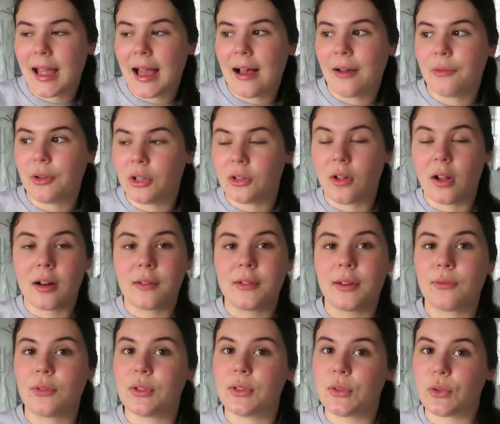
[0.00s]
have a lot of
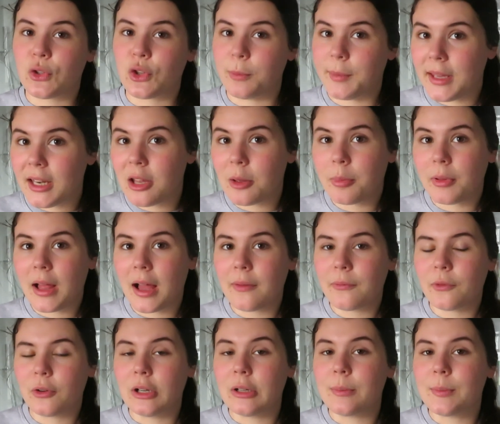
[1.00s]
different social media
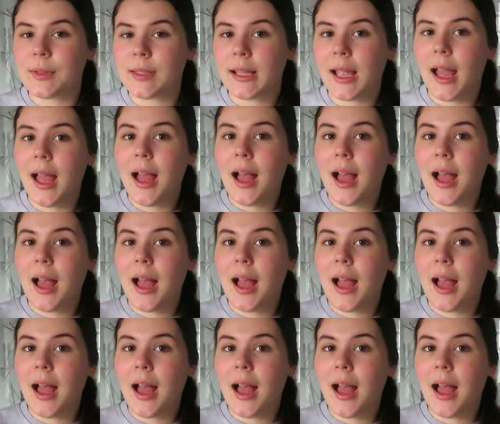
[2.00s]
platforms.